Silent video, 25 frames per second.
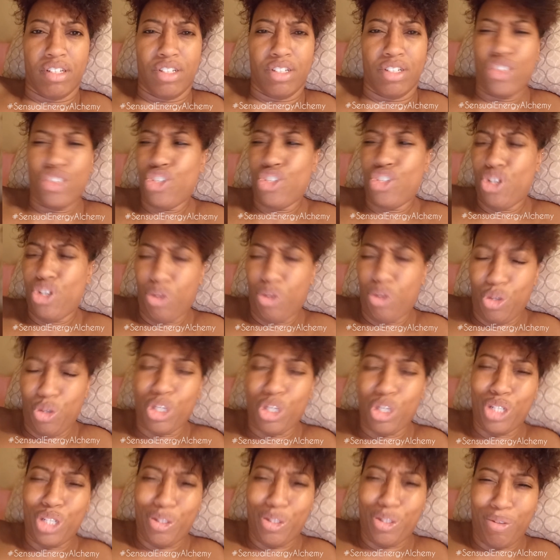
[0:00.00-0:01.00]
Did you know you
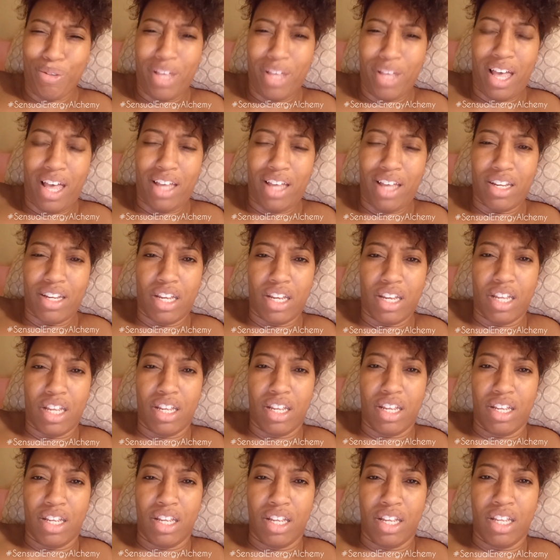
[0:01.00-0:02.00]
could do that
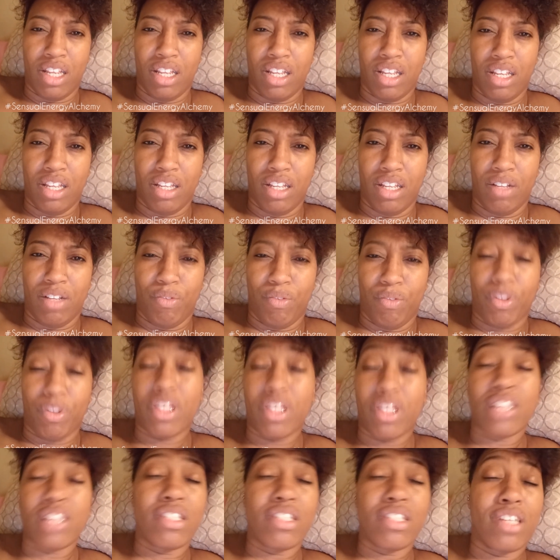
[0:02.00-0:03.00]
with
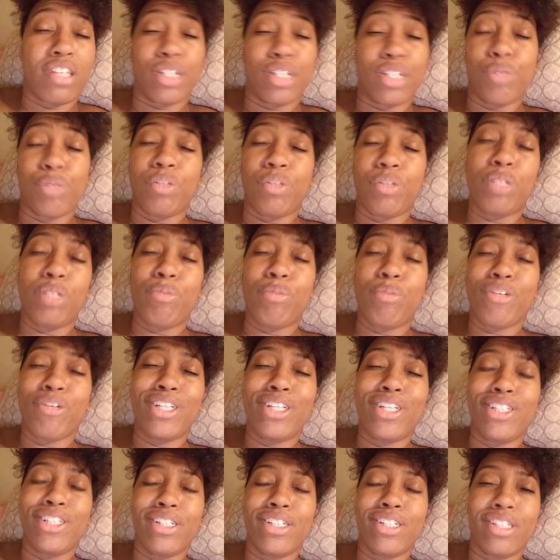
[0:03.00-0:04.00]
that sexual
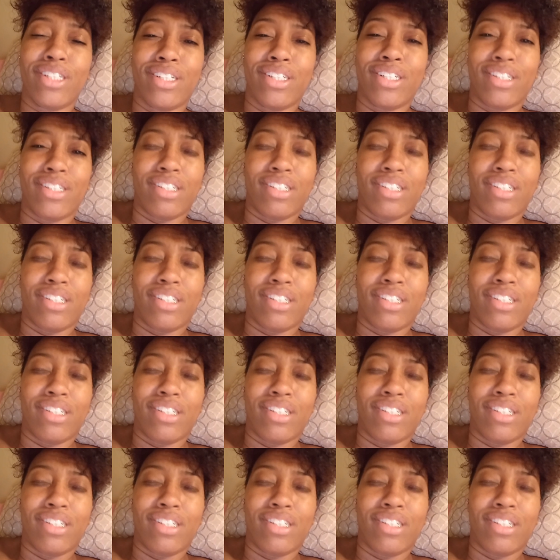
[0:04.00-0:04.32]
liberation?